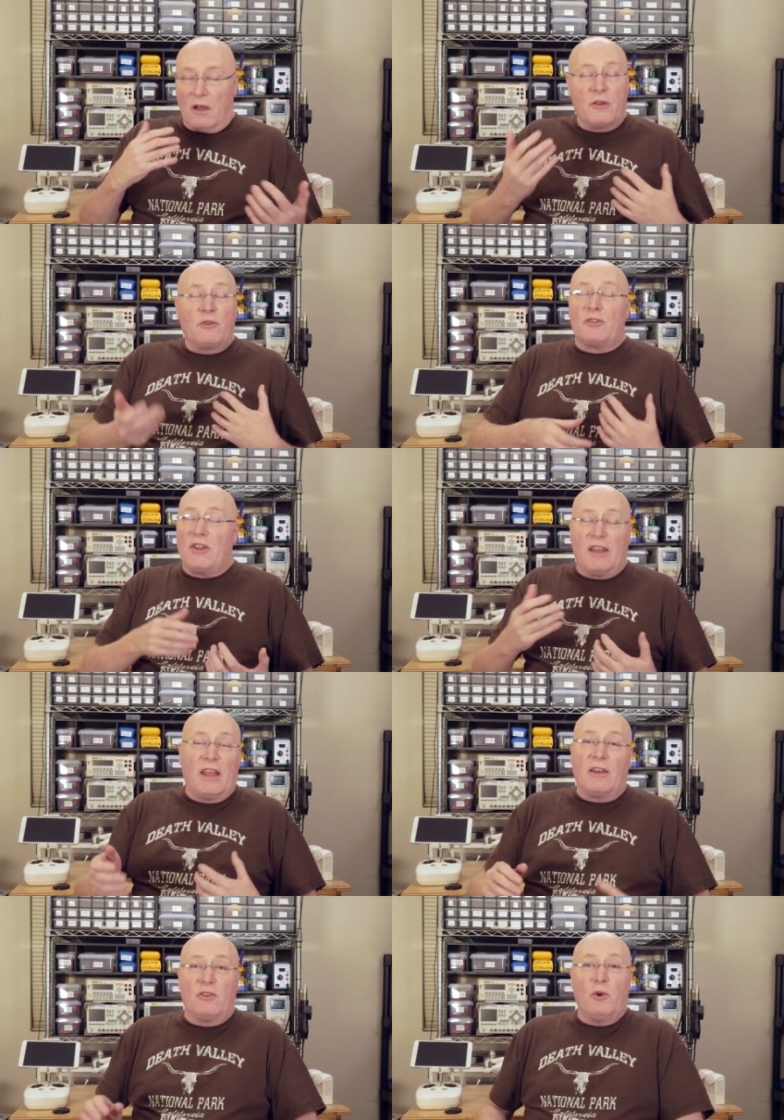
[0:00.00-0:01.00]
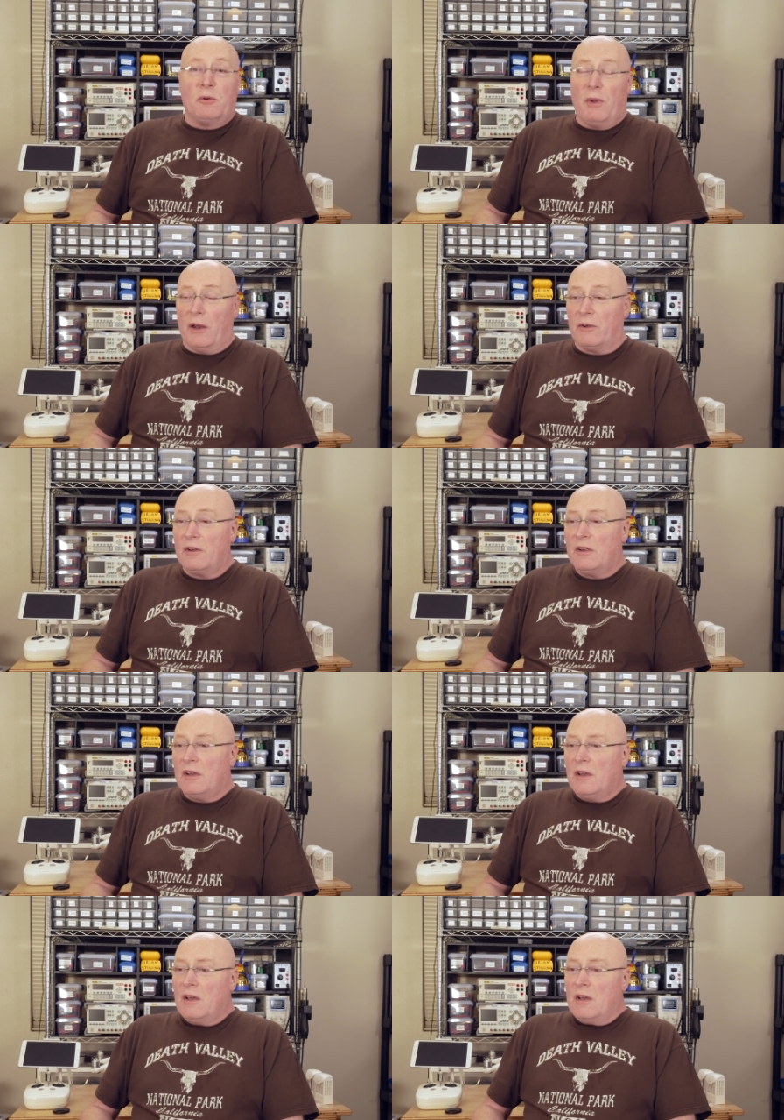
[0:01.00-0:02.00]
understand how to do it better.
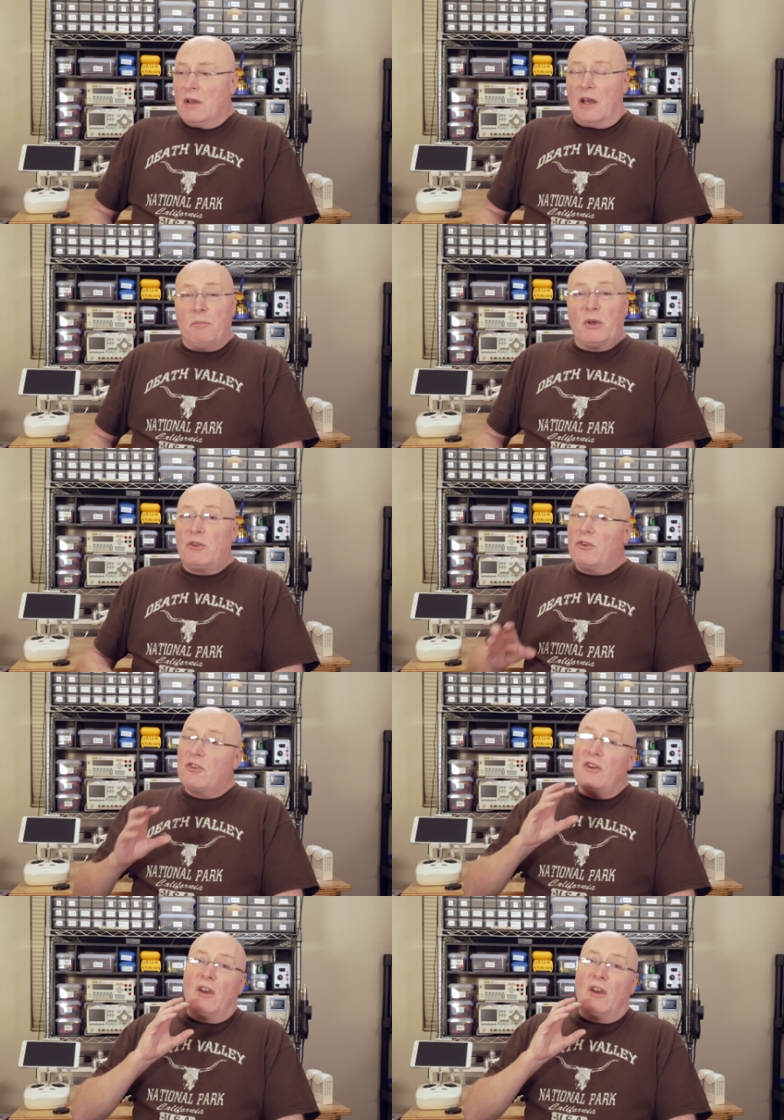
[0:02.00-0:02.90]
But there's